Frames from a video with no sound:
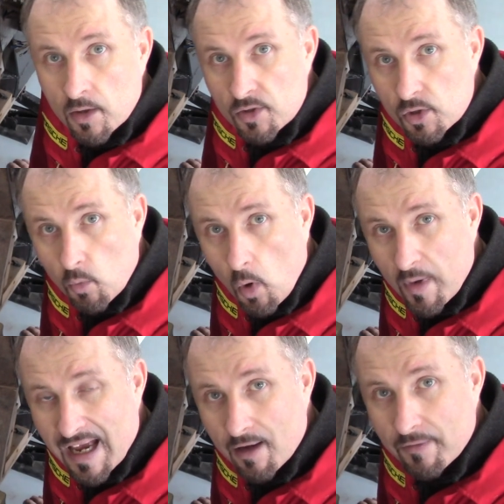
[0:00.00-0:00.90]
So what we
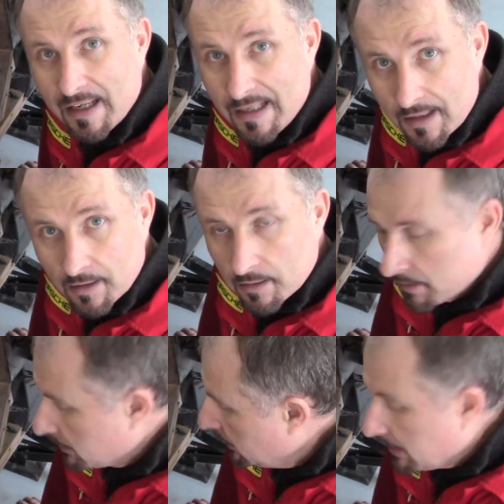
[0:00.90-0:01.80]
have
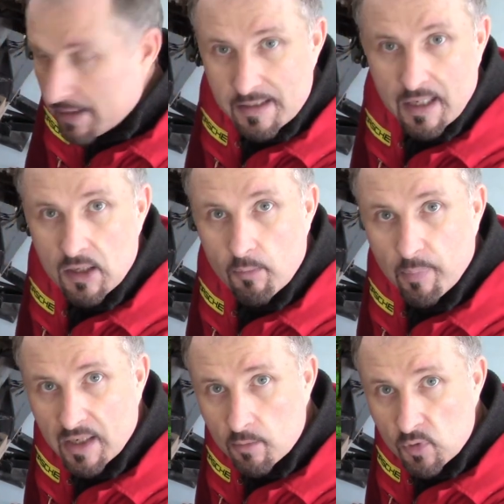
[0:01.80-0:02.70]
here is a
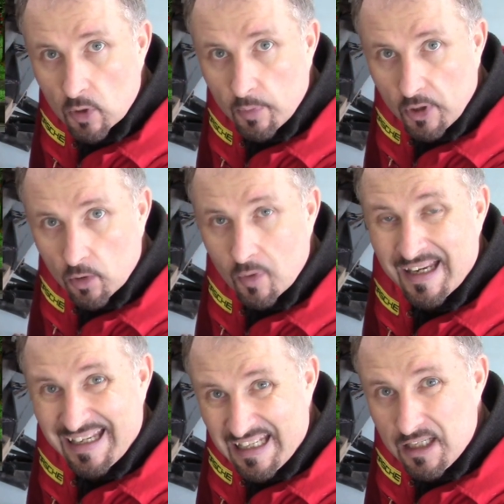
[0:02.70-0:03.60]
BMW
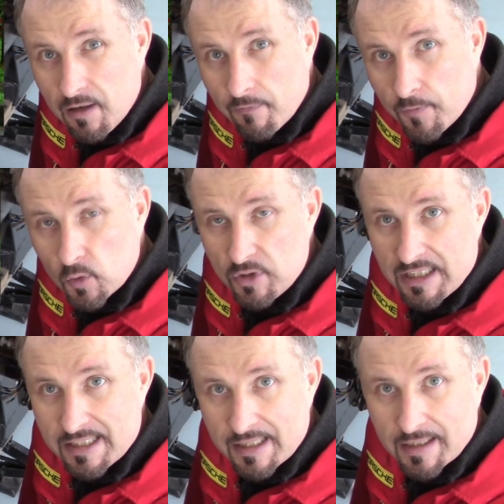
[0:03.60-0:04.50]

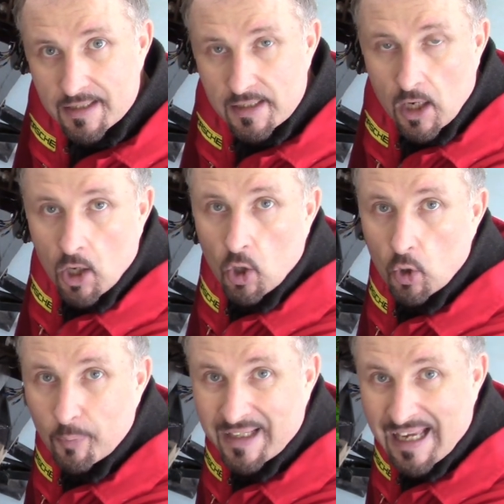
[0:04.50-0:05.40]
E46 hub